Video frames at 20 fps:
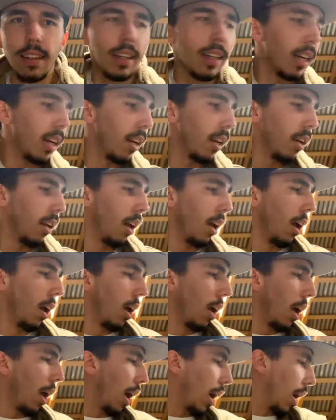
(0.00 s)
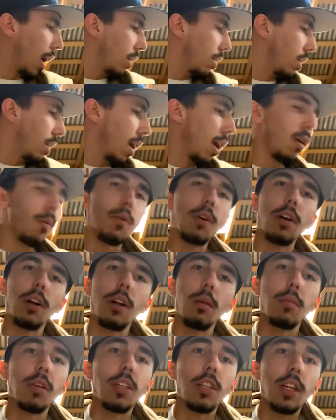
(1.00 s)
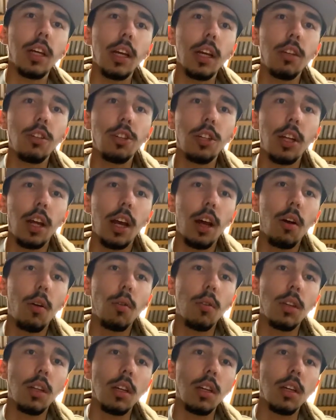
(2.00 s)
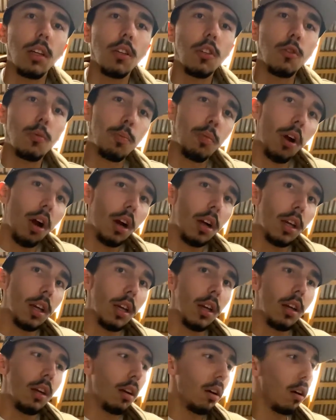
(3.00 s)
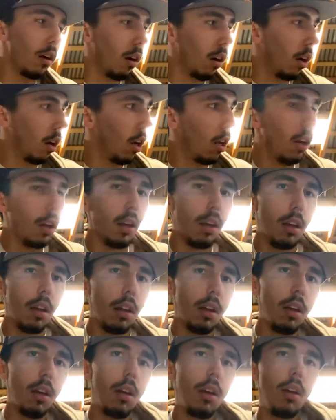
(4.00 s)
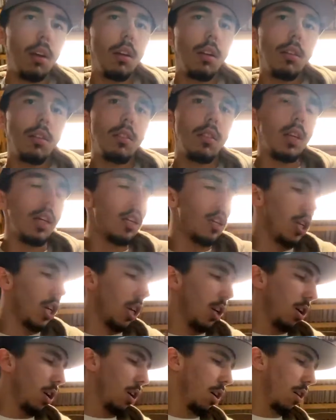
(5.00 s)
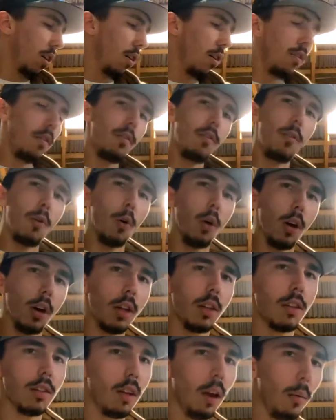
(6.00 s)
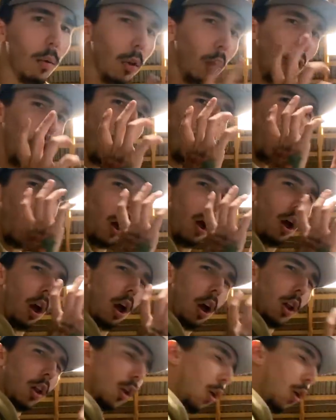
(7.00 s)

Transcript: again. Uh, today we're gonna be changing out the sprocket on Stitch here for something a little, a